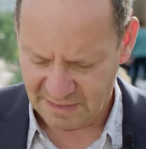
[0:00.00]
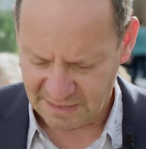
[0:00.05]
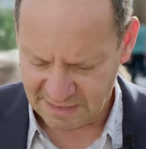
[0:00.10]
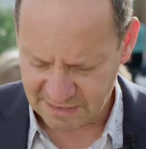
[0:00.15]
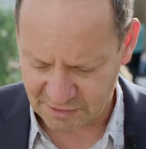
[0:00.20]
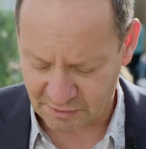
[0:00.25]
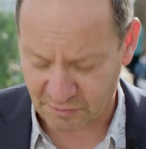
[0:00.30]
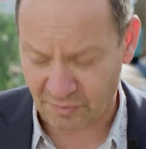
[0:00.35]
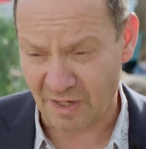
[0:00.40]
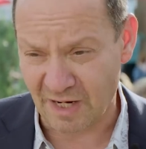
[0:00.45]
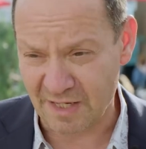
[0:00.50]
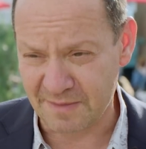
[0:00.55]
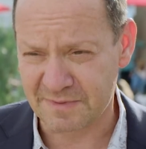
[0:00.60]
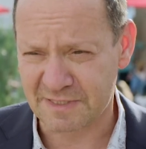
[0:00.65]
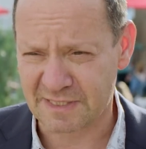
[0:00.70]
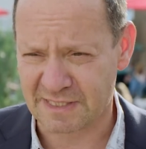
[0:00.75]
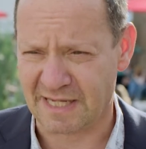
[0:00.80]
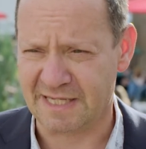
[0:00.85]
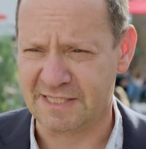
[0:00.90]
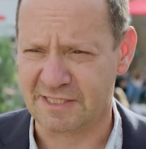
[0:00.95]
is
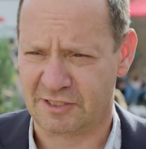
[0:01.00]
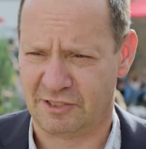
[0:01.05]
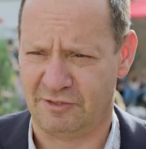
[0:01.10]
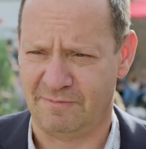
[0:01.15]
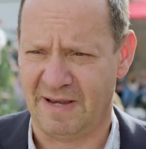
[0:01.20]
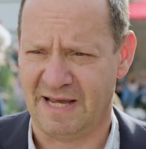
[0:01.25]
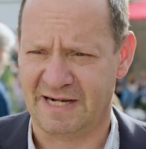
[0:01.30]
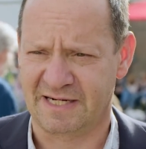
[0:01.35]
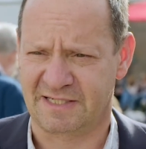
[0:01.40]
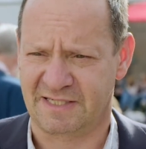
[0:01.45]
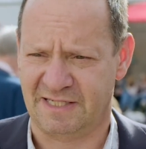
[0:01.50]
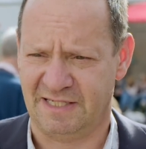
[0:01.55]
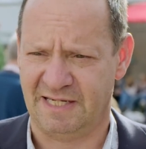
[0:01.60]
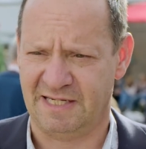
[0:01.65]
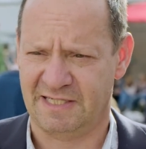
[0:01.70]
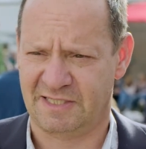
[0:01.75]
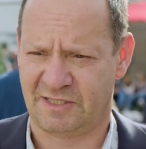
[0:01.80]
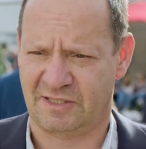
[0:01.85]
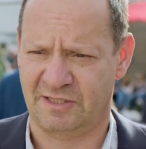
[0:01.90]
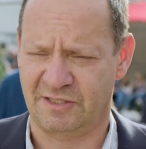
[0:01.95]
crimes against humanity
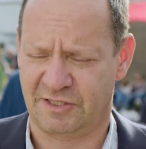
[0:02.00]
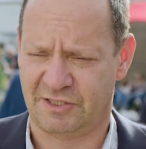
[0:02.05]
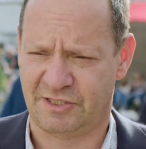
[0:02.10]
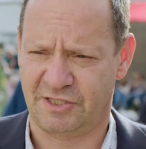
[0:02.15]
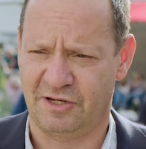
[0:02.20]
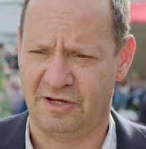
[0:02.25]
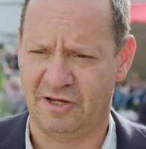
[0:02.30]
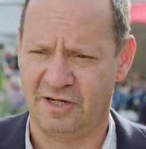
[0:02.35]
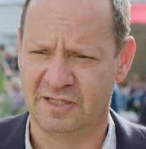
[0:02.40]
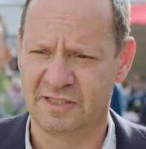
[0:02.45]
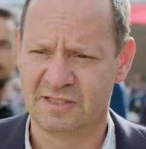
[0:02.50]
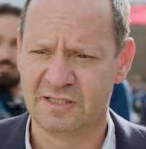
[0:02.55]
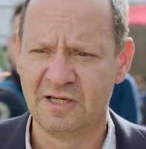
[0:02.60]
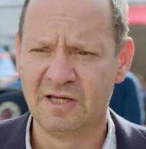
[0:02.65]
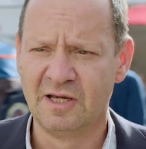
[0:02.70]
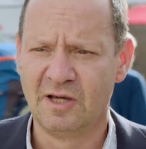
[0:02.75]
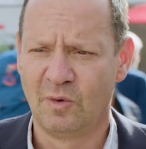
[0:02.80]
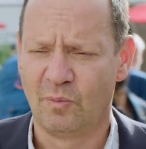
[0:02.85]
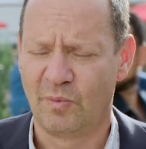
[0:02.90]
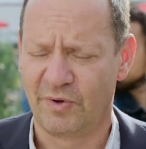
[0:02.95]
is concerned
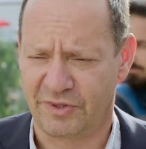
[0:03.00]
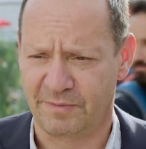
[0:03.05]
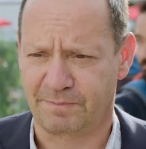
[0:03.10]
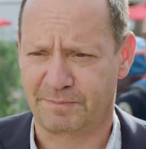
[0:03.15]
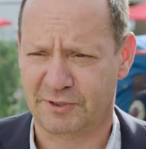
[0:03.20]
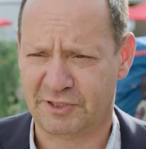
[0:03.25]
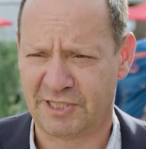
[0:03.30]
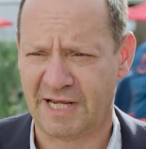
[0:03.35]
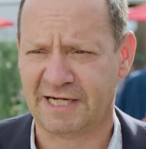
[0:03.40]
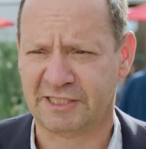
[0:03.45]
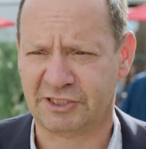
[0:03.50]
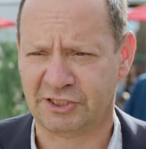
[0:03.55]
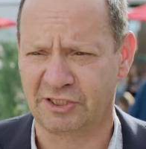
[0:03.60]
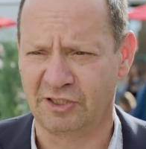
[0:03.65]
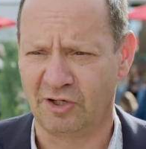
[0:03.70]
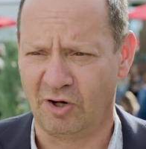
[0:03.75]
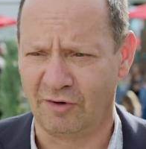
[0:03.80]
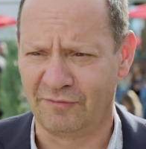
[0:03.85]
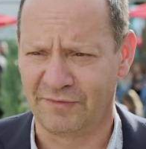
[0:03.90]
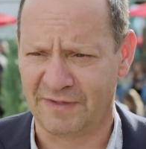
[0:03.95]
with the
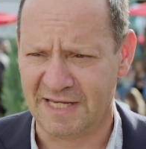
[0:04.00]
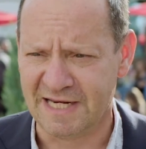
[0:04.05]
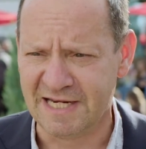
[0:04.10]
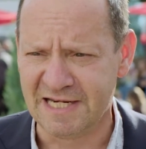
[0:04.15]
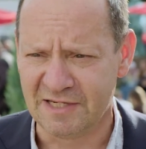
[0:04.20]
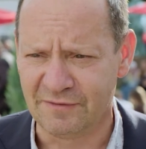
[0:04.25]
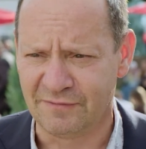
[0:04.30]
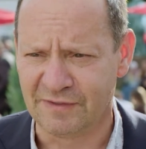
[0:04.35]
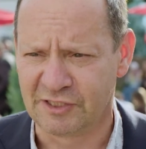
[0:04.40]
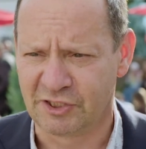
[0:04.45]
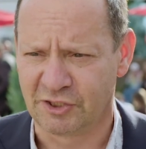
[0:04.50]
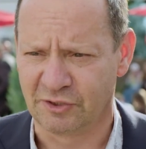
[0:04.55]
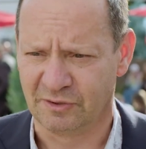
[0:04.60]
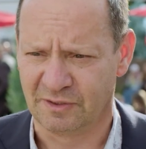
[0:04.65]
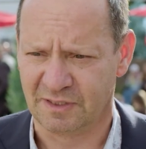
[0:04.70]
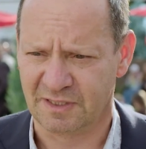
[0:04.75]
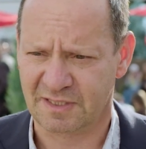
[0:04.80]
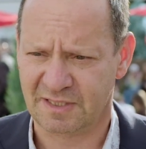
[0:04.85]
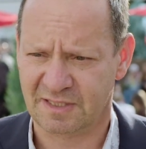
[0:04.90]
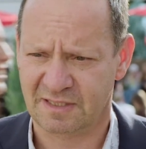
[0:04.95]
protection of
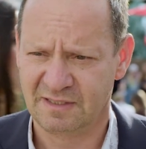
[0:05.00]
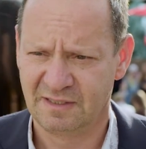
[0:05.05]
individuals,